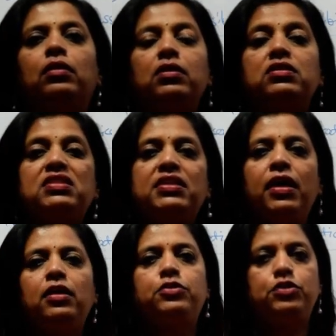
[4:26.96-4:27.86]
the
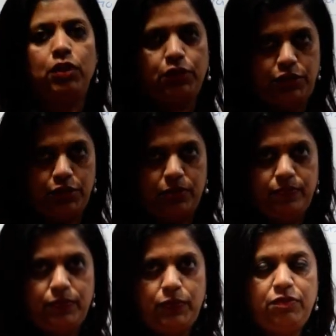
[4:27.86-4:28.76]
cell structure.
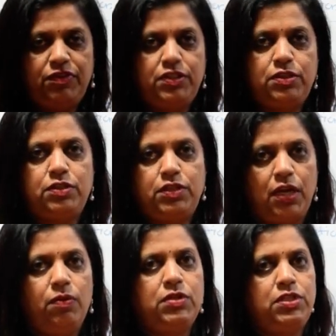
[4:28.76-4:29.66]
The first cell
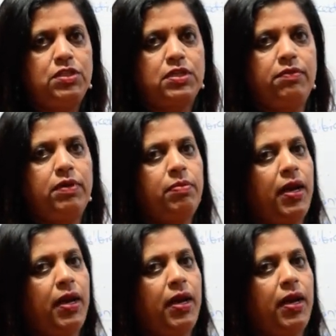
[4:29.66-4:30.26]
was discovered by